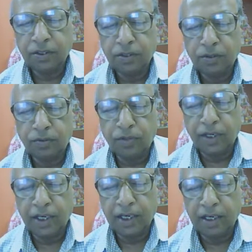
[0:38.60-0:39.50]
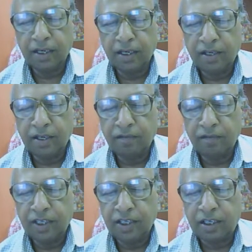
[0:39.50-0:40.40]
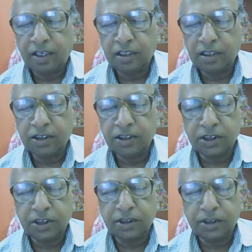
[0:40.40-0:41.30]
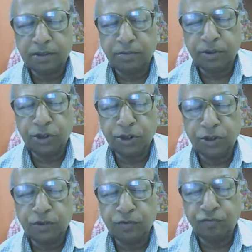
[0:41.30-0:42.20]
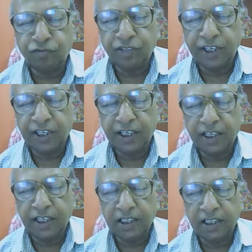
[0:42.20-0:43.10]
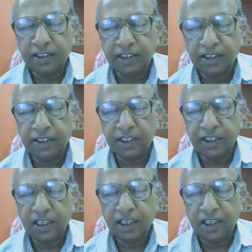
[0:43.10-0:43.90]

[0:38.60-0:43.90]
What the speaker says: Today, we talk his contribution to free India in detail.